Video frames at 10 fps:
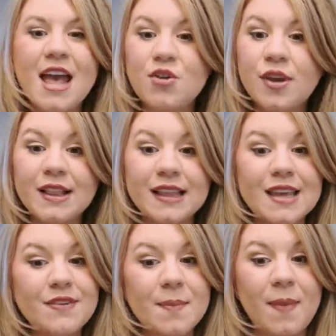You can
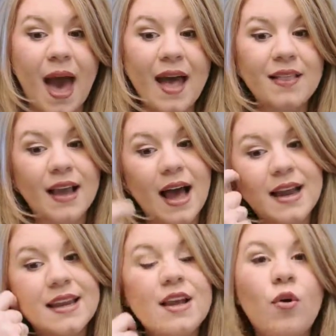leave it matte like
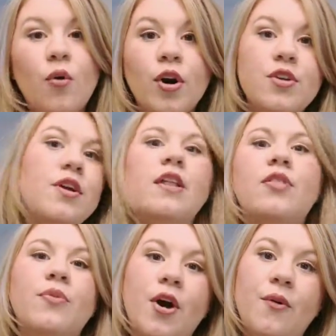I did, or you can
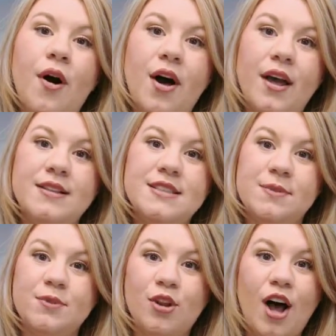throw on
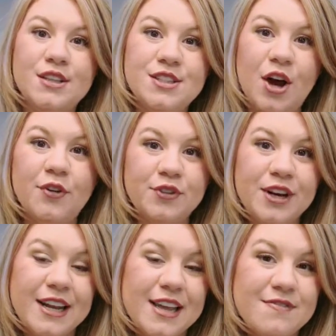some gloss over
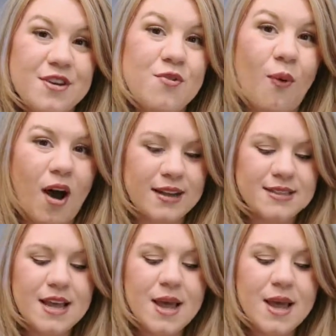it if you want.